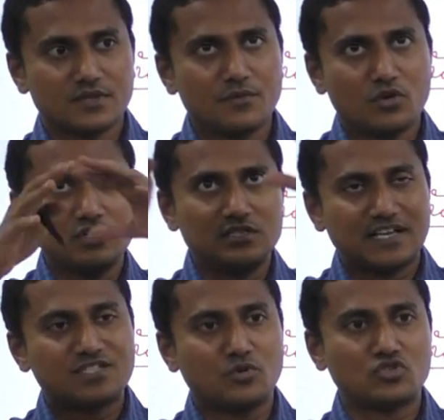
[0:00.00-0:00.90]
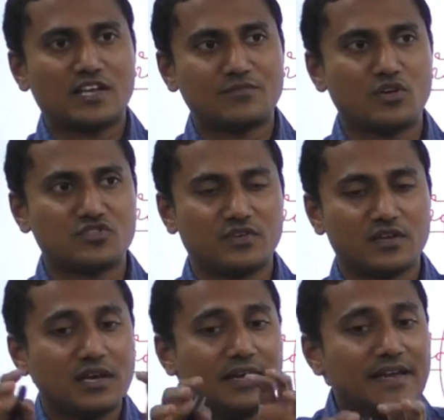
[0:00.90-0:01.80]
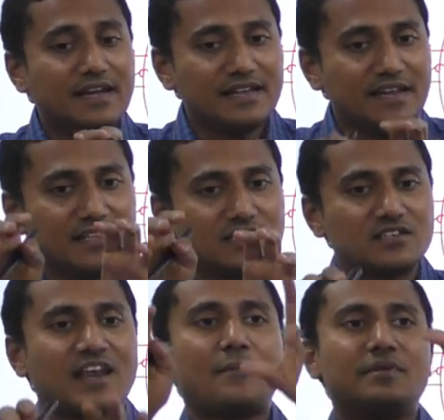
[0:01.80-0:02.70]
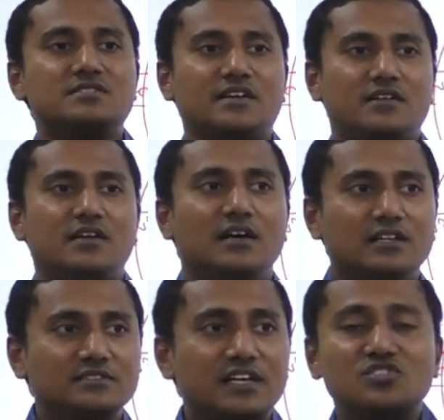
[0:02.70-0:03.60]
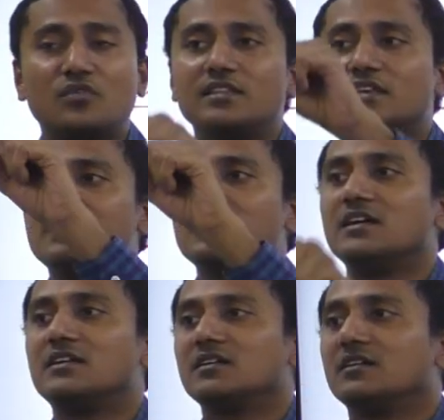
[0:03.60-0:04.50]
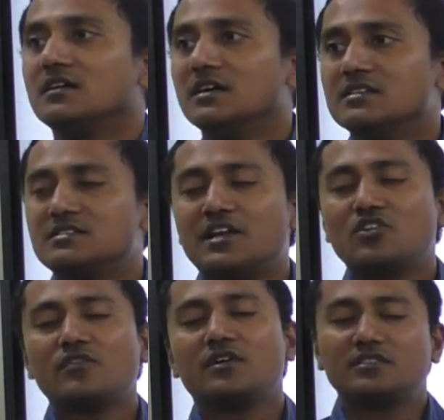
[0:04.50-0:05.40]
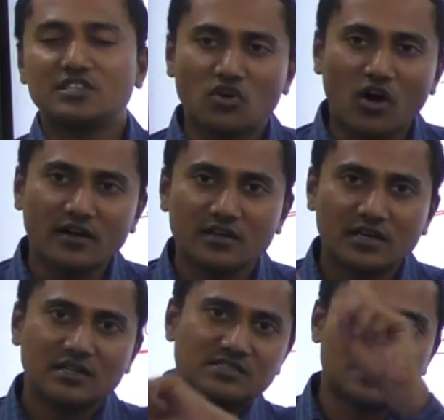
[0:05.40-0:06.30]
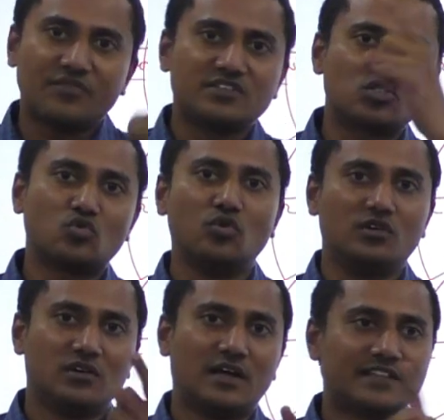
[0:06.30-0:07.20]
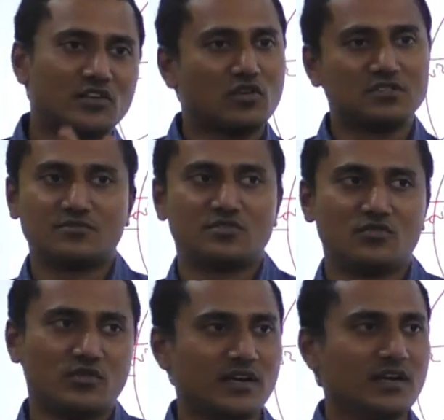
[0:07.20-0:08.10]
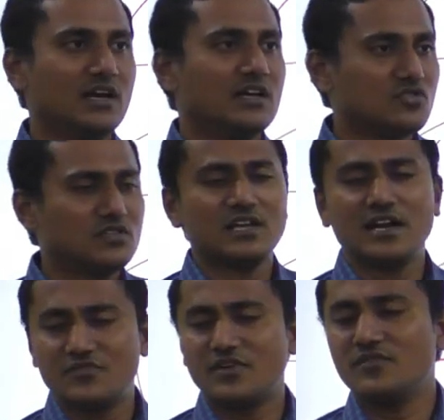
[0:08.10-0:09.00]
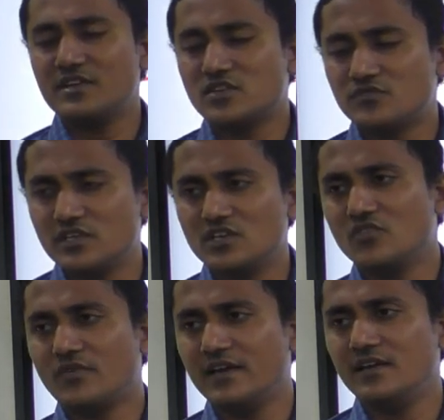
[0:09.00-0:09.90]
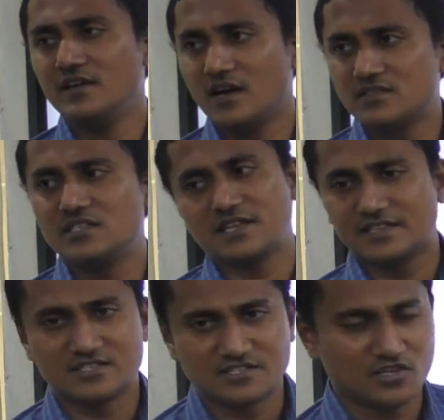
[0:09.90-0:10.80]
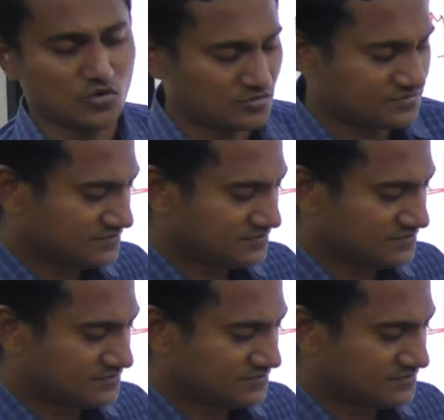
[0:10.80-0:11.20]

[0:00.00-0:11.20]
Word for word: because it's exposed to atmosphere, interior is trapped inside. That's why they say that center of the Earth is hot, surface is cool. Another concept, okay? So there are different ways of thinking of why Earth is like this. Now